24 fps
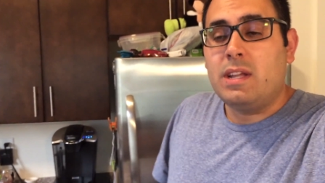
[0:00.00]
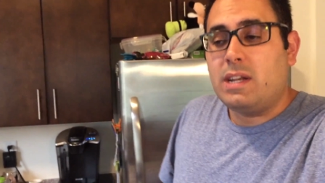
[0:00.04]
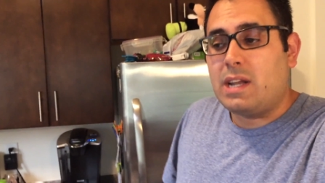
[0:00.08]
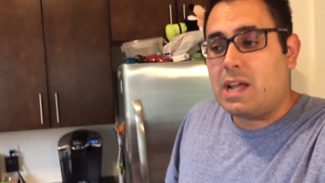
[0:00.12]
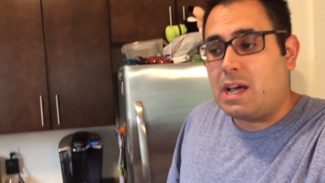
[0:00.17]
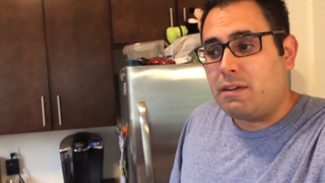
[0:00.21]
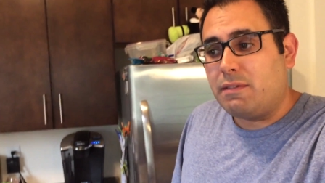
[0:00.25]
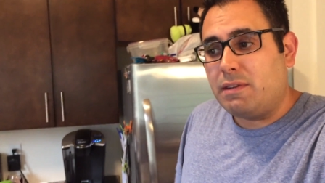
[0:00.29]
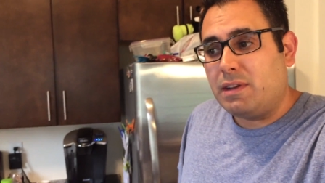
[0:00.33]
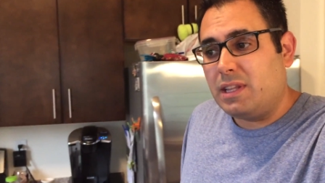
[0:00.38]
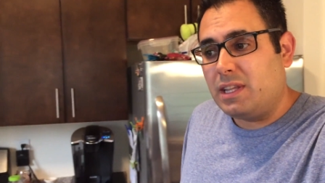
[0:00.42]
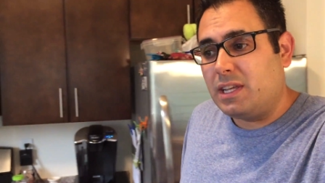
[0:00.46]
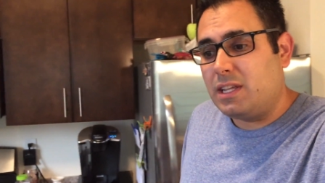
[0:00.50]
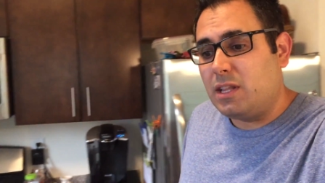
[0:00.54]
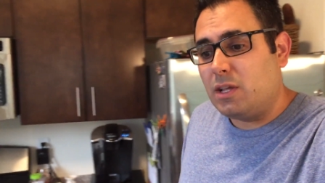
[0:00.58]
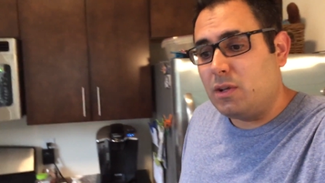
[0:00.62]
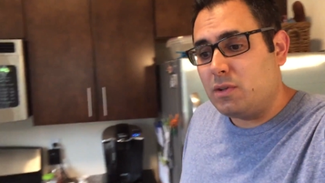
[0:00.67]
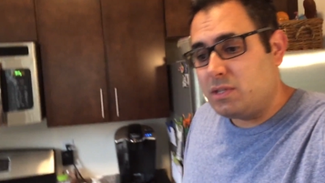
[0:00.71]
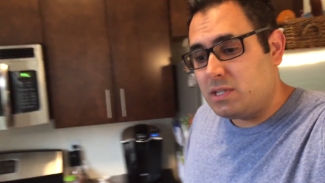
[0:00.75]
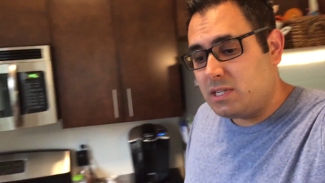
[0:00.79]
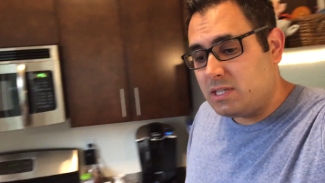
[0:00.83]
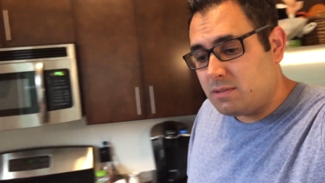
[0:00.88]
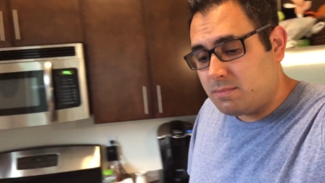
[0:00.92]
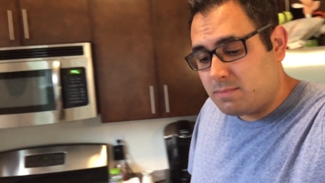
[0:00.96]
not really
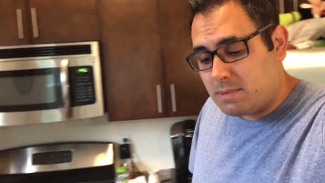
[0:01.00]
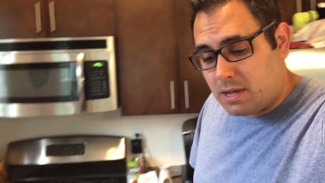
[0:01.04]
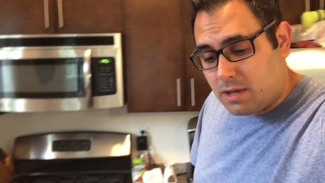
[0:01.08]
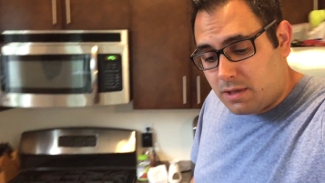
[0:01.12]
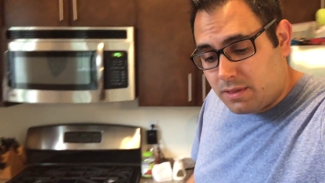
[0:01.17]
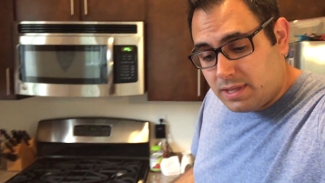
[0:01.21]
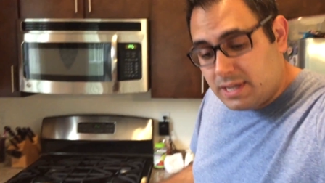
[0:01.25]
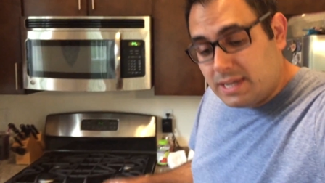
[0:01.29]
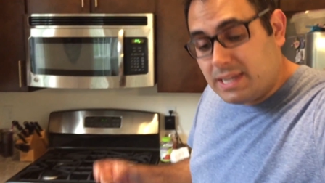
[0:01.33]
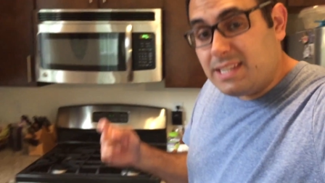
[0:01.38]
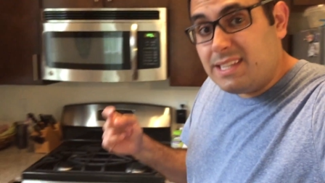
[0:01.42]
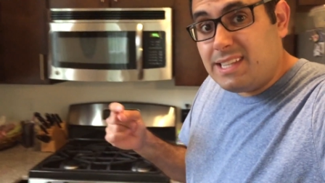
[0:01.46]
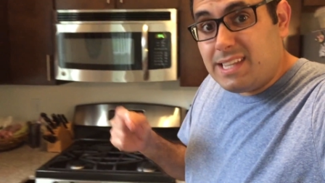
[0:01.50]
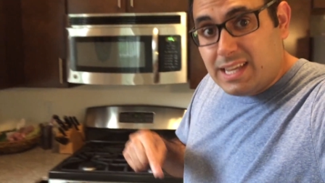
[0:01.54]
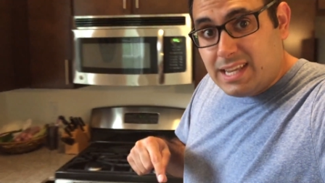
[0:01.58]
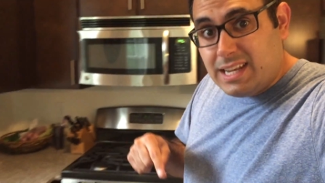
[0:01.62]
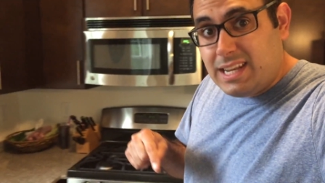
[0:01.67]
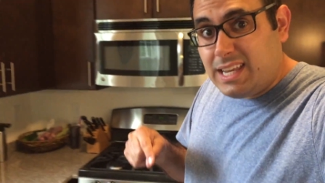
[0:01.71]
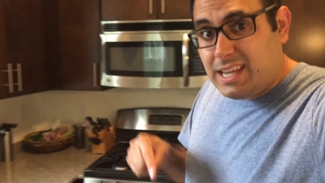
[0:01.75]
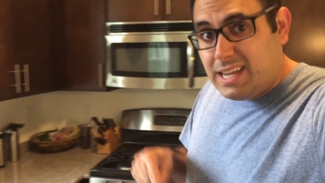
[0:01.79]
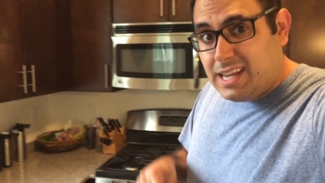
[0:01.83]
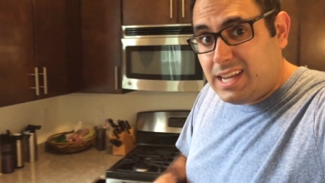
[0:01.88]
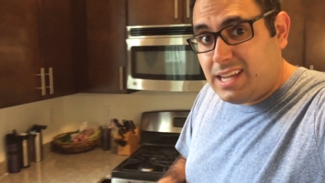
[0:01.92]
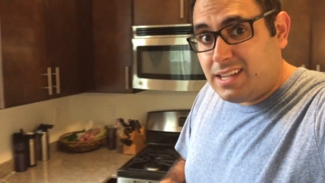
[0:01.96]
closing his mouth. He
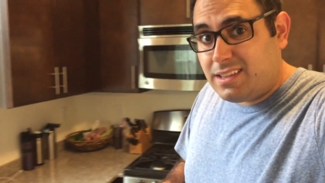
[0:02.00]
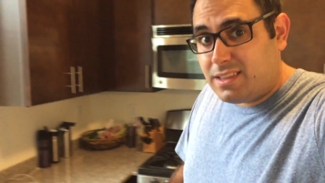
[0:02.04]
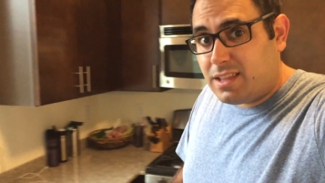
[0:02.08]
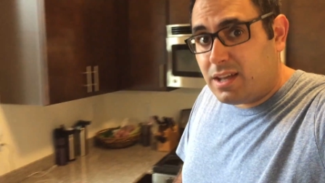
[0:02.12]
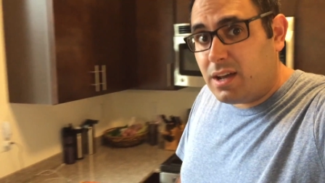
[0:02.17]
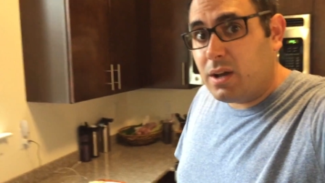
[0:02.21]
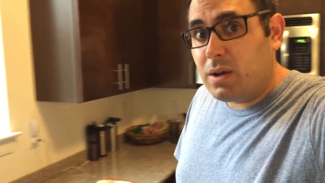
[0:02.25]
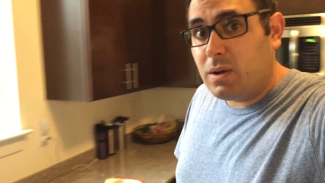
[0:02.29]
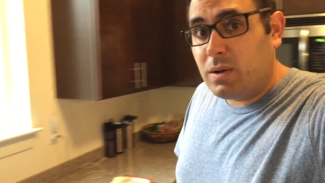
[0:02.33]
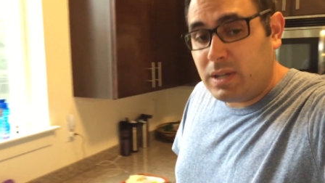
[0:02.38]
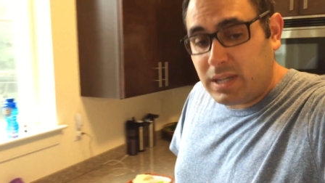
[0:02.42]
did eat though.